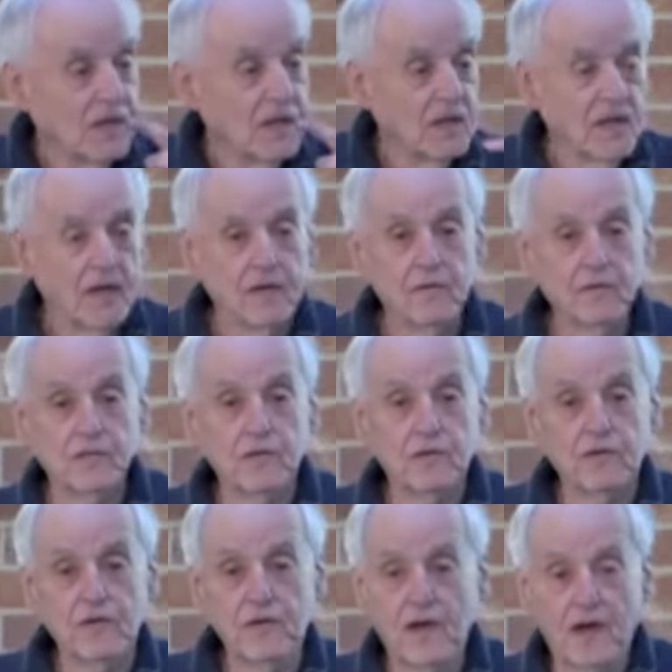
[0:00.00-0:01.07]
and he was
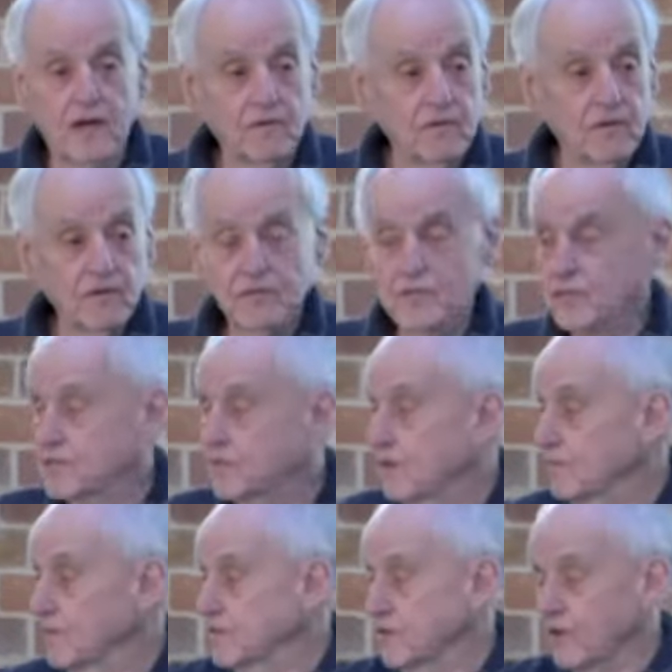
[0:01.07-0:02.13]
doing cartwheels and
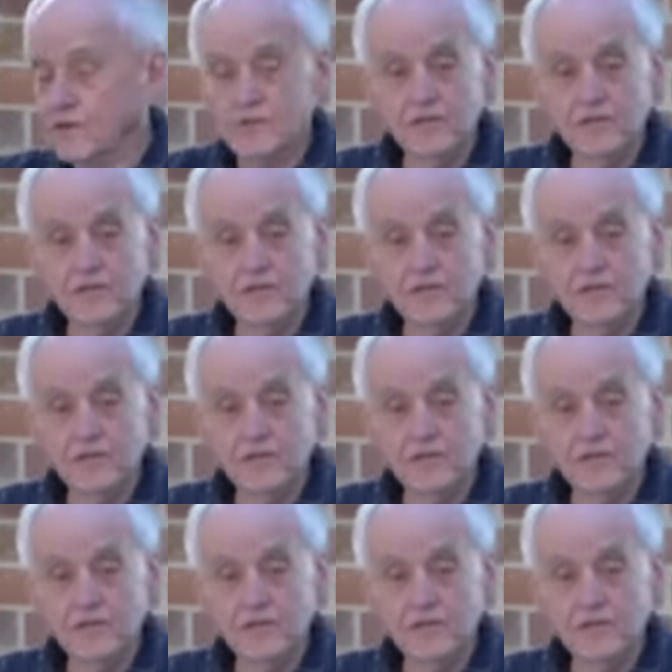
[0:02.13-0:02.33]
somersaults